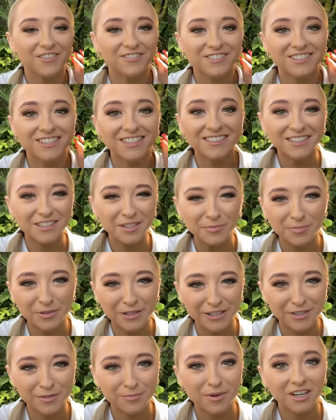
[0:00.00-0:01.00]
Just
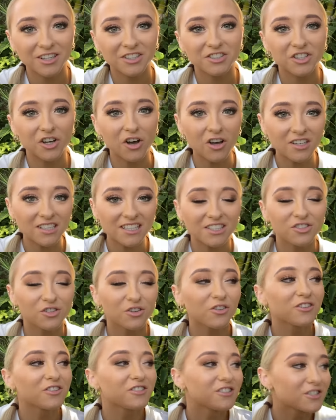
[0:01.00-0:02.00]
completed my shot. It
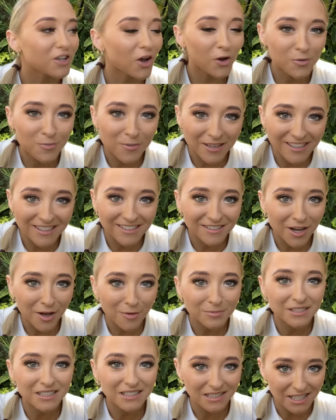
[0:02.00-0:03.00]
took so many
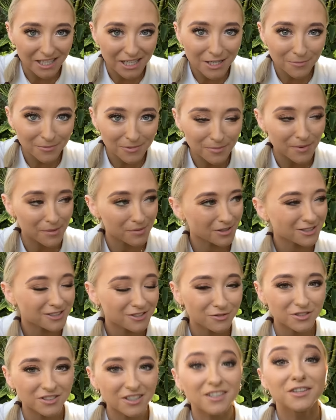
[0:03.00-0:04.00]
jumps and leaps. My
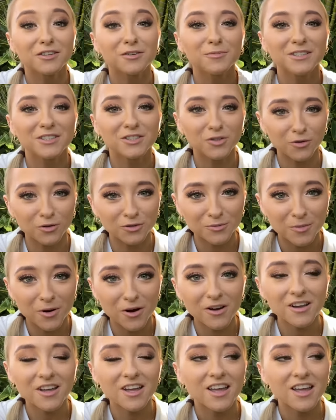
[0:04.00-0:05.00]
muscles are gonna be sore tomorrow.